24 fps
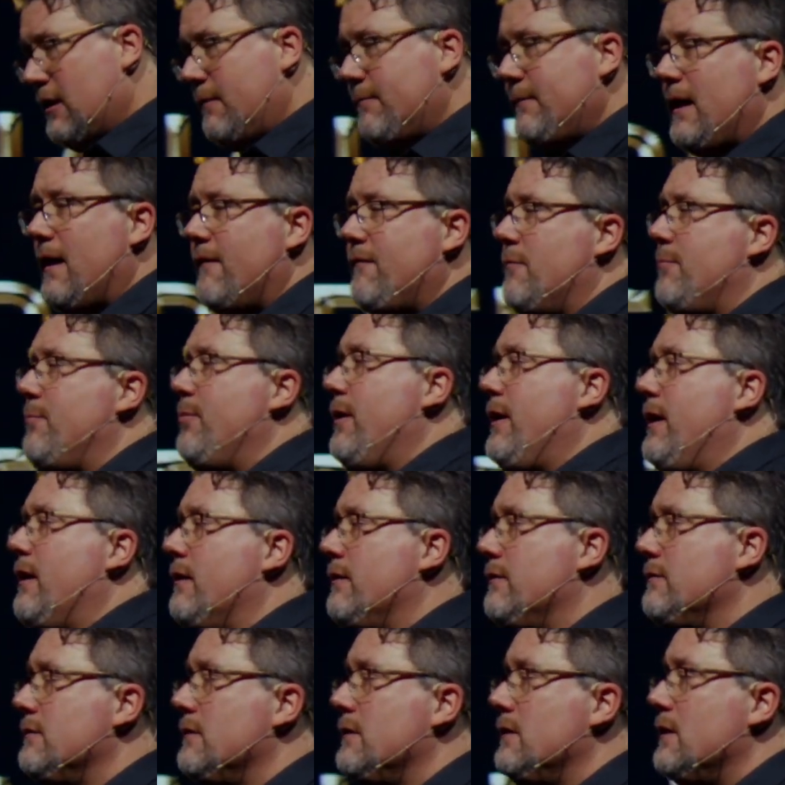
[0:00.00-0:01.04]
to come down for prayer.
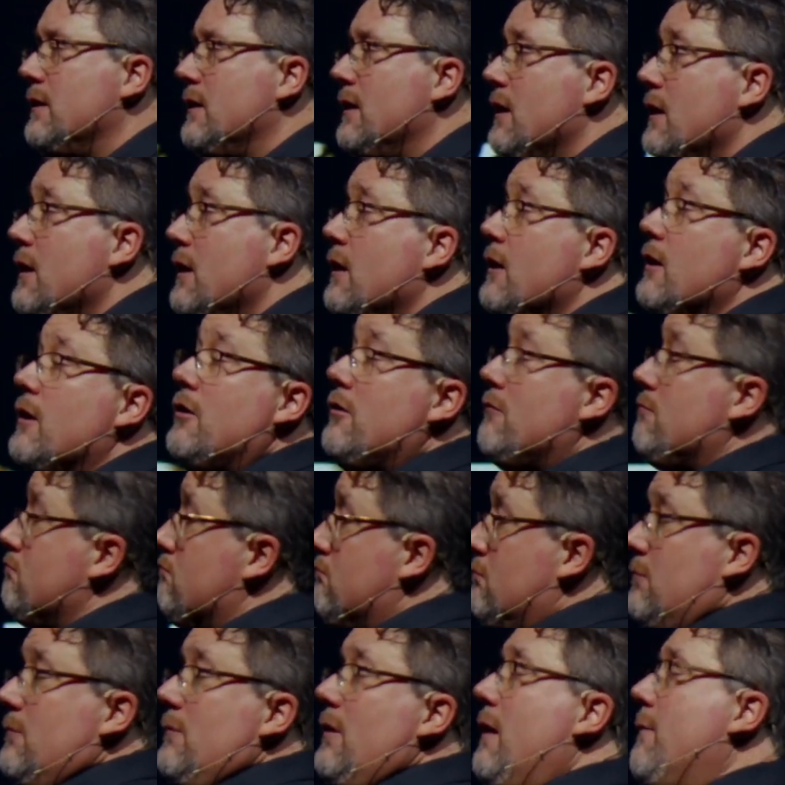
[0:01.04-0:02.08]

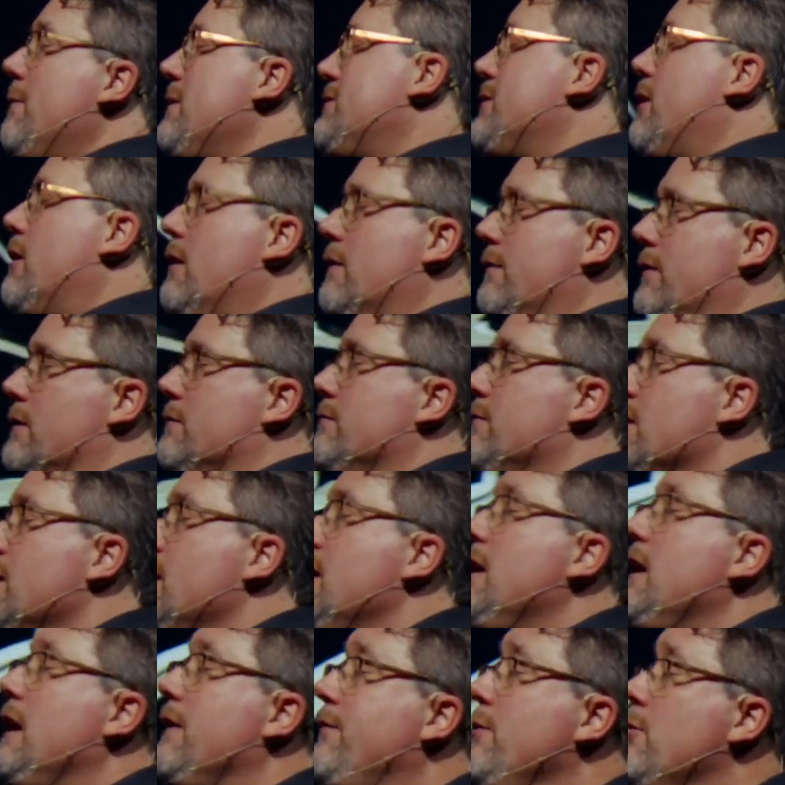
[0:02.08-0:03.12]
Let me start over.
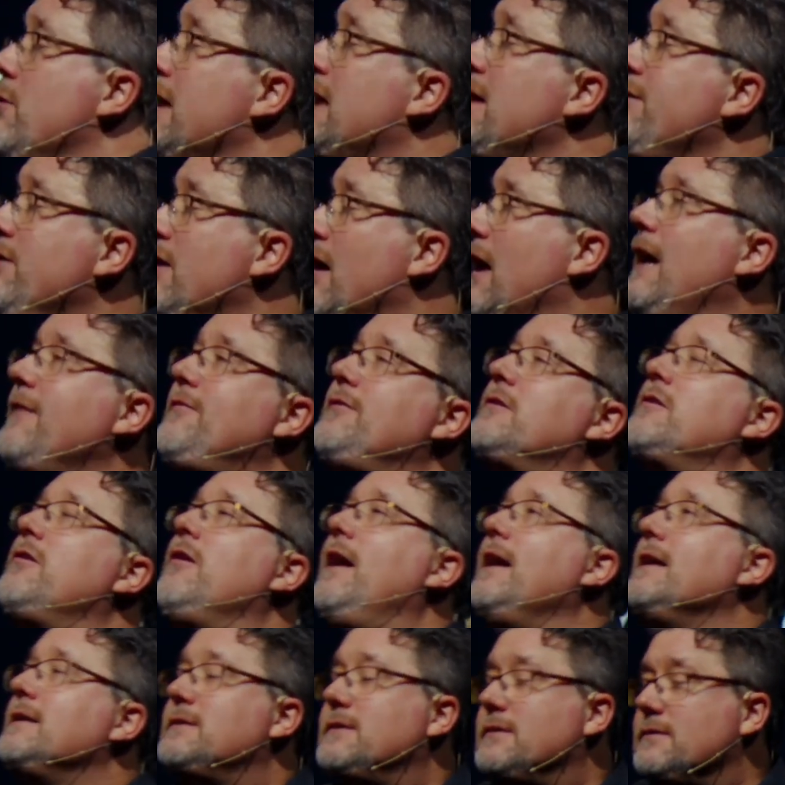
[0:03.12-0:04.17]
If you want to give your life to
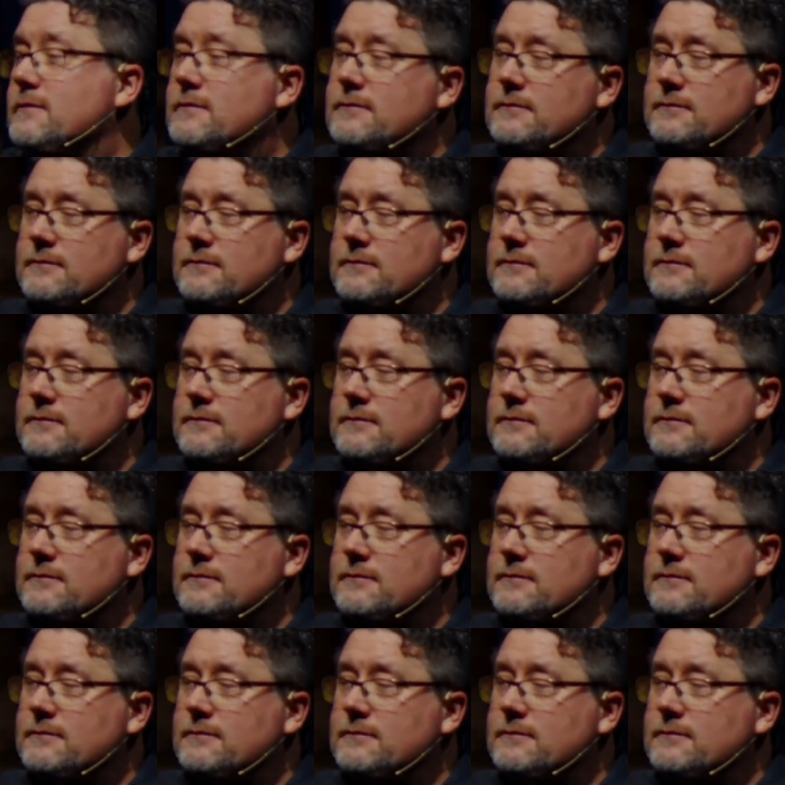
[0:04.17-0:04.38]
Christ,